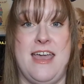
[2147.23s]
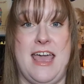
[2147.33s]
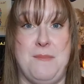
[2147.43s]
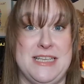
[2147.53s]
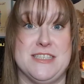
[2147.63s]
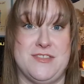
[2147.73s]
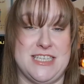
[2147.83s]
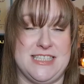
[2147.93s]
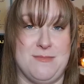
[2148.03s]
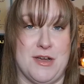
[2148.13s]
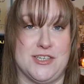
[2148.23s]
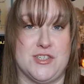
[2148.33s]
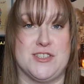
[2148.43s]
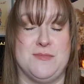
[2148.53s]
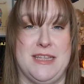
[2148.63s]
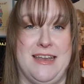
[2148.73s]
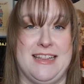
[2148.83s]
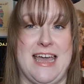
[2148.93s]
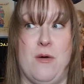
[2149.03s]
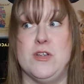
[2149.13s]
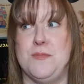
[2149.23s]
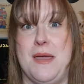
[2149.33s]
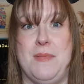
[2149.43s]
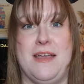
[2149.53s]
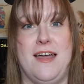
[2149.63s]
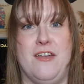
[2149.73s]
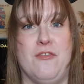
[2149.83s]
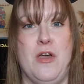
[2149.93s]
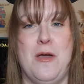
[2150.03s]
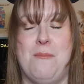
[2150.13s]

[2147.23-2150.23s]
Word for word: a piece of Disney merch or something like that, which maybe kind of